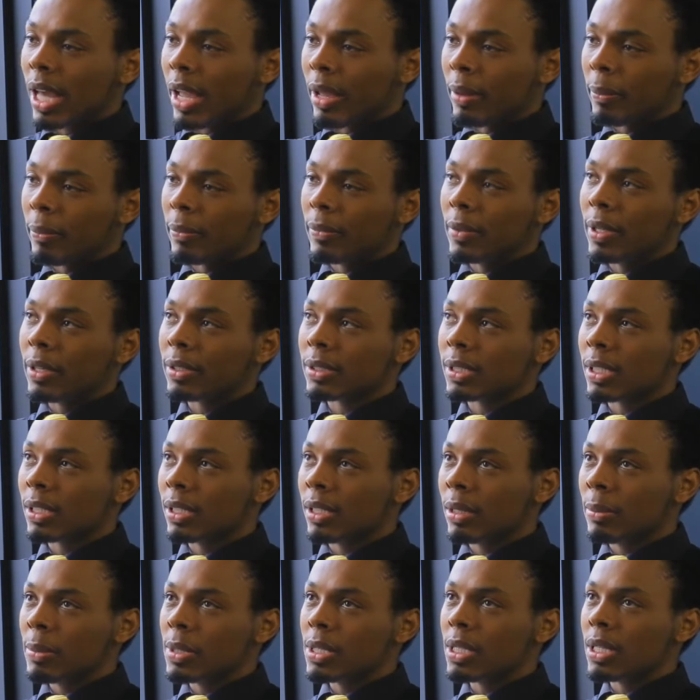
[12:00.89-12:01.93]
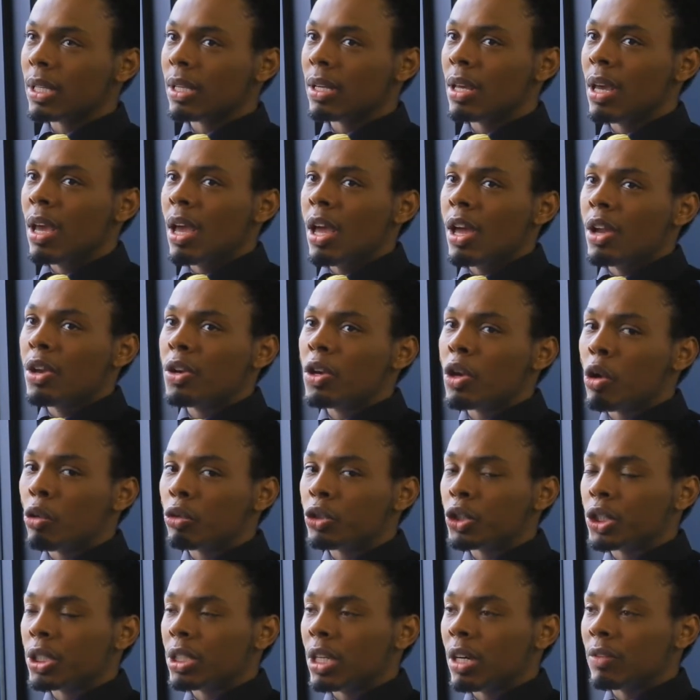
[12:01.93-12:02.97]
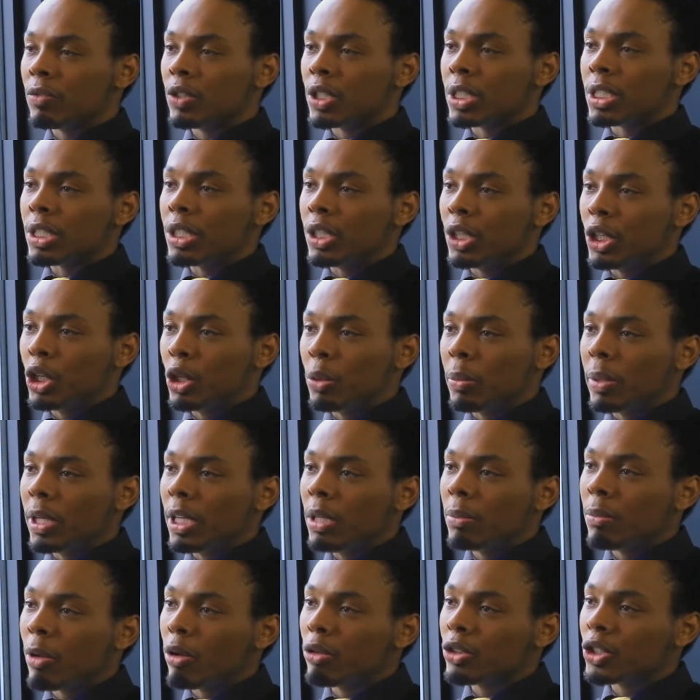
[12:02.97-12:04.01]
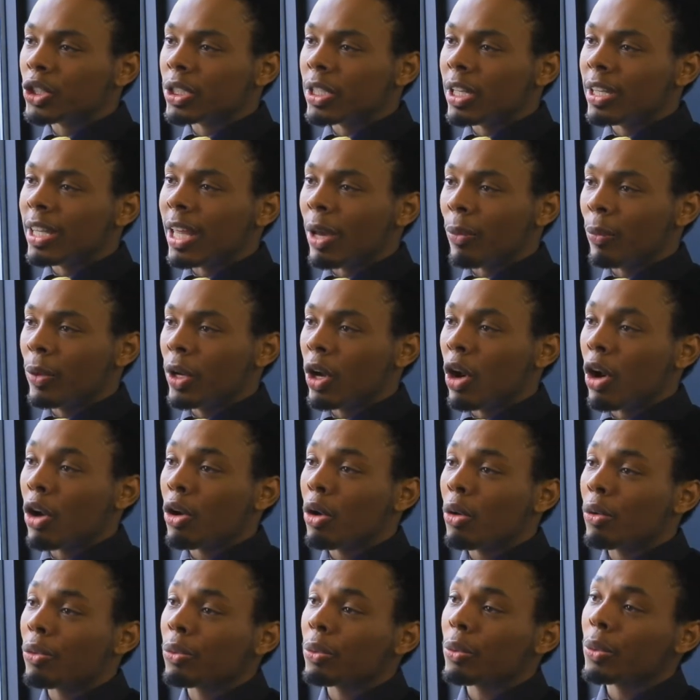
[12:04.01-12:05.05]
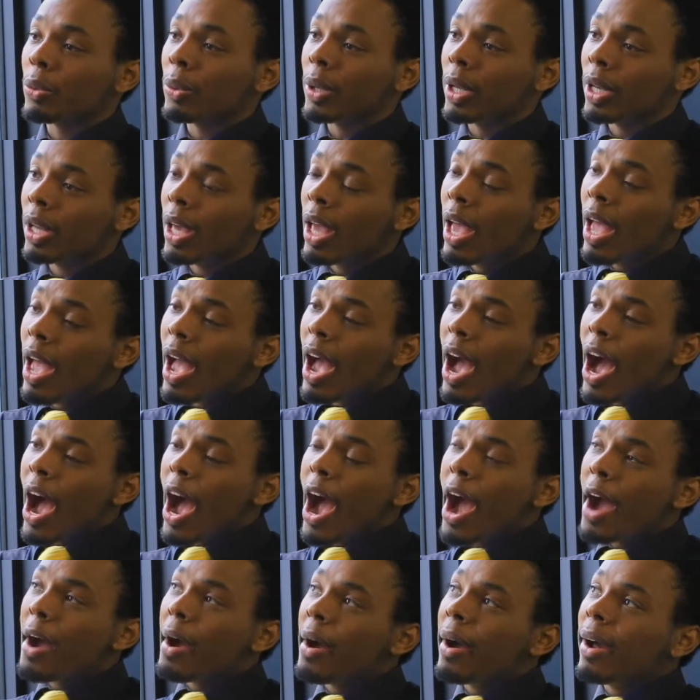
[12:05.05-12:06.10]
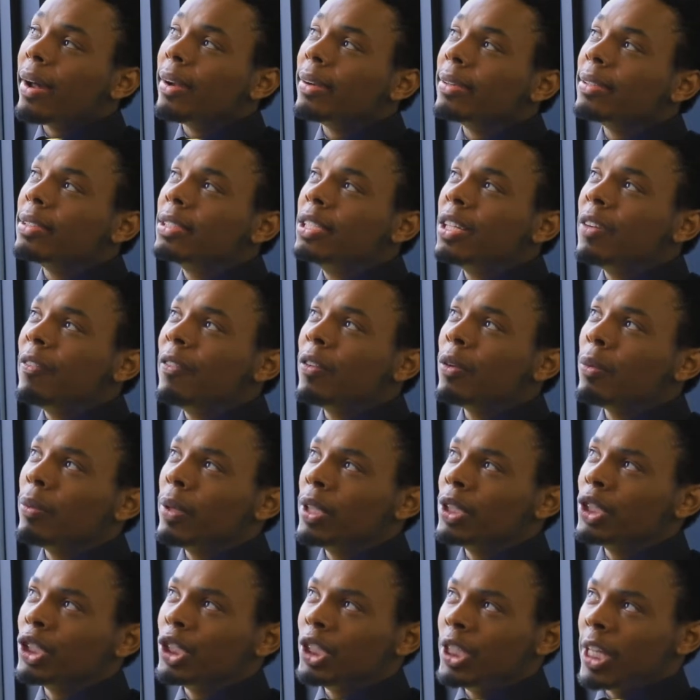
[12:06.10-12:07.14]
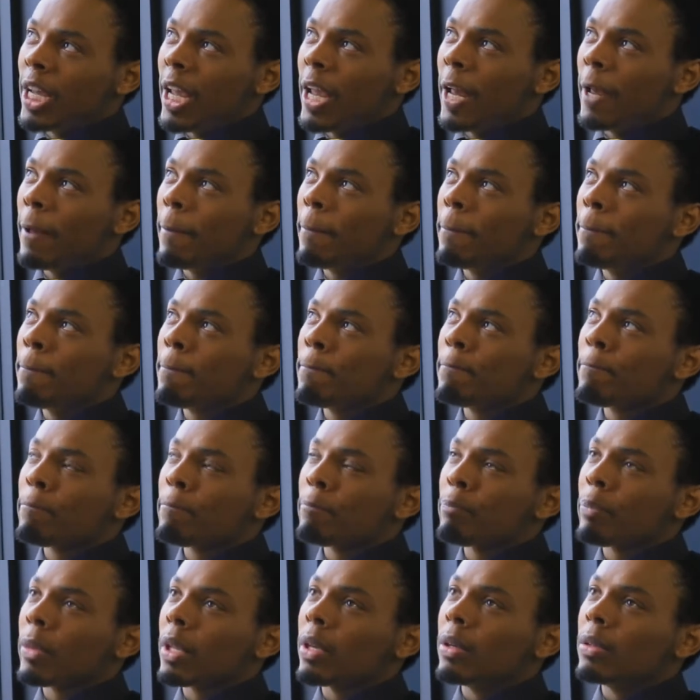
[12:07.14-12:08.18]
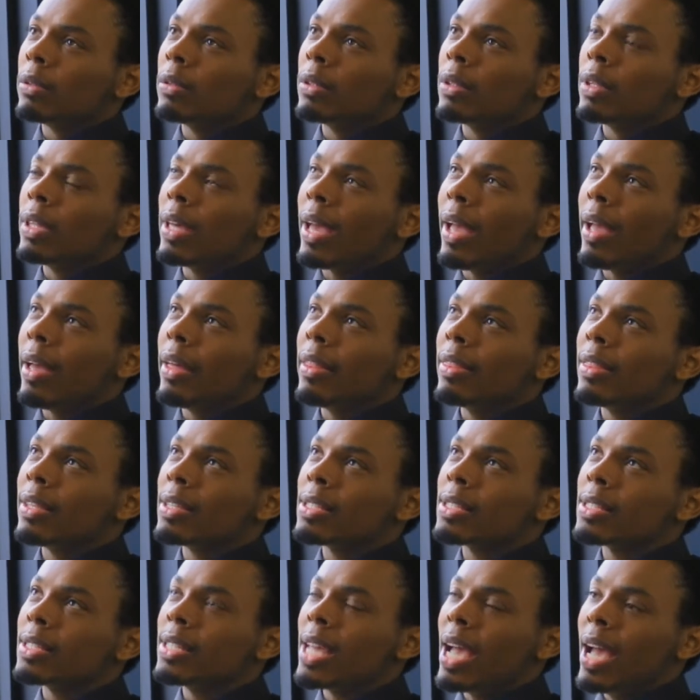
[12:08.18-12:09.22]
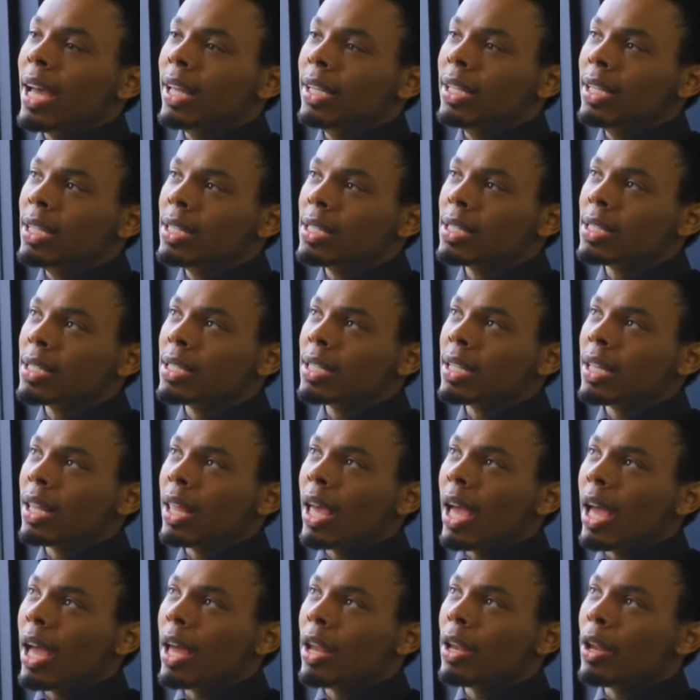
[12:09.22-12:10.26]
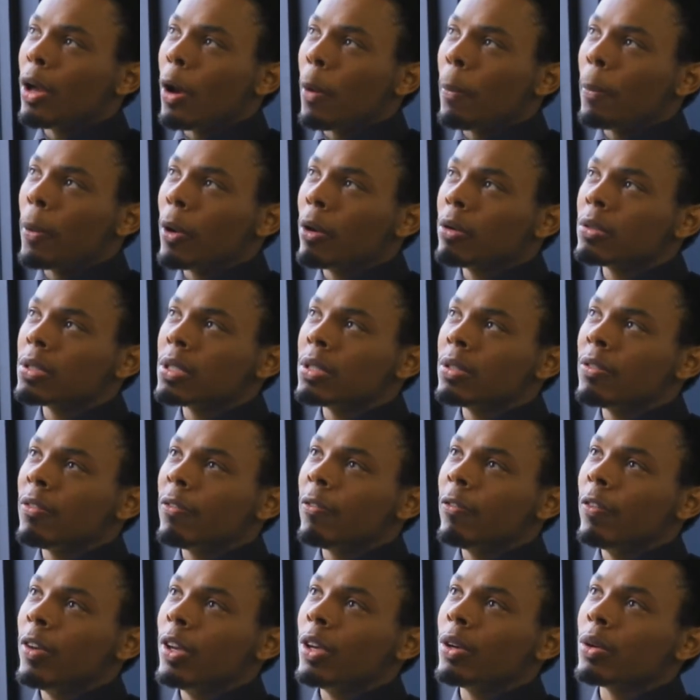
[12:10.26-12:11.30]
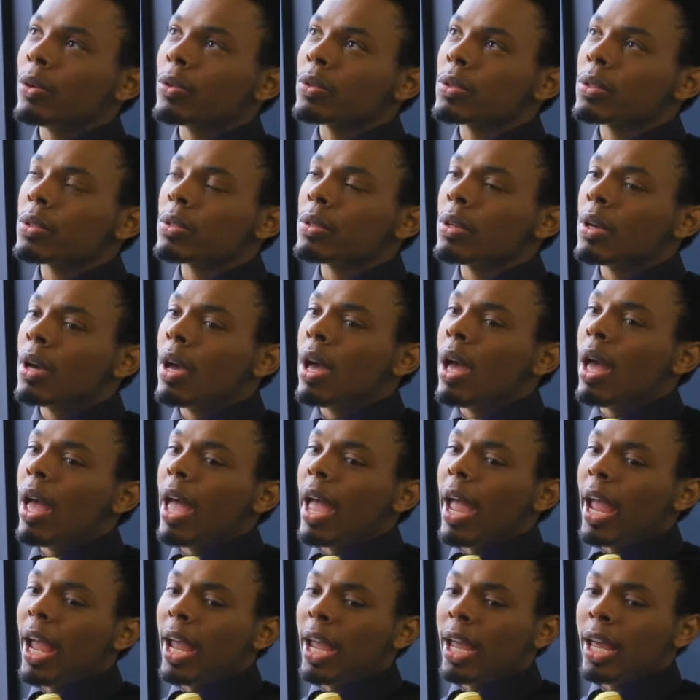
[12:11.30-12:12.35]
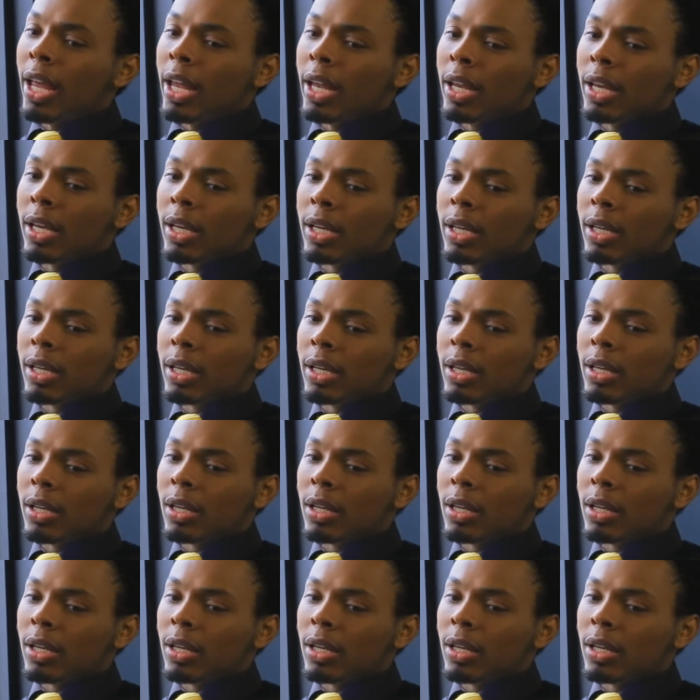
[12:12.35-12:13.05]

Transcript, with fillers: life, there's a limited notion of just human emotion, and that we all go through it. Differentiate the the sadness that a person feels and